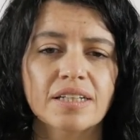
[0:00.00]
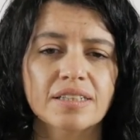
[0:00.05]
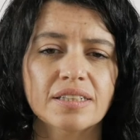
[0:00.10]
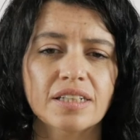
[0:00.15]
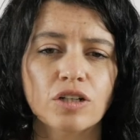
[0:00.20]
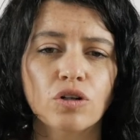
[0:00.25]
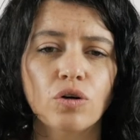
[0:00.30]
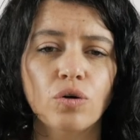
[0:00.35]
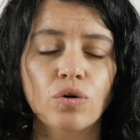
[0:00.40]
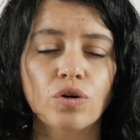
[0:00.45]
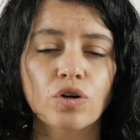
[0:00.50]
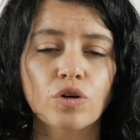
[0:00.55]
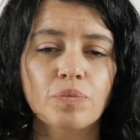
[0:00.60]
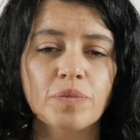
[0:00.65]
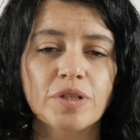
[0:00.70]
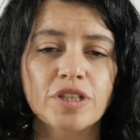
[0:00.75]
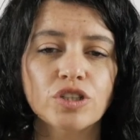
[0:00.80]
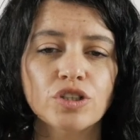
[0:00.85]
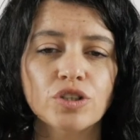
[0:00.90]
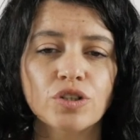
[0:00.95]
the core
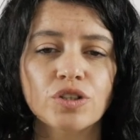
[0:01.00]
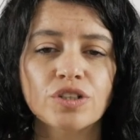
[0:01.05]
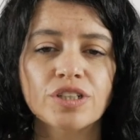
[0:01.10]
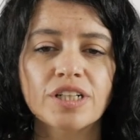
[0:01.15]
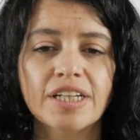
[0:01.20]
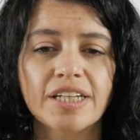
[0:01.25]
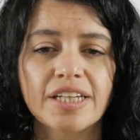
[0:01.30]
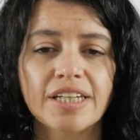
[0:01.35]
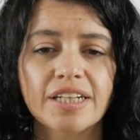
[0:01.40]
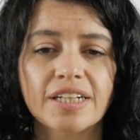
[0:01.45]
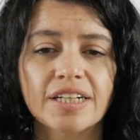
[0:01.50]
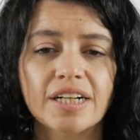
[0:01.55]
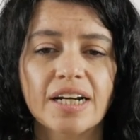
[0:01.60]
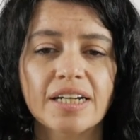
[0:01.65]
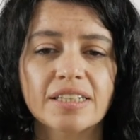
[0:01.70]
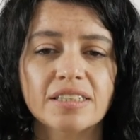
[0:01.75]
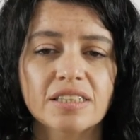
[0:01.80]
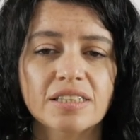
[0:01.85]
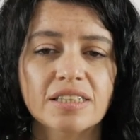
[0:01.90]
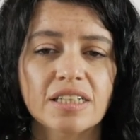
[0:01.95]
mission here
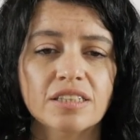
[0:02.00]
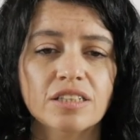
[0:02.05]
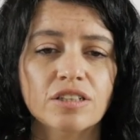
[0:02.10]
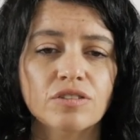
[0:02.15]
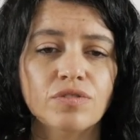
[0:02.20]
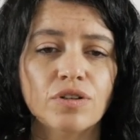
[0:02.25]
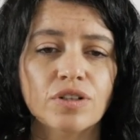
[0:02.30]
at the Center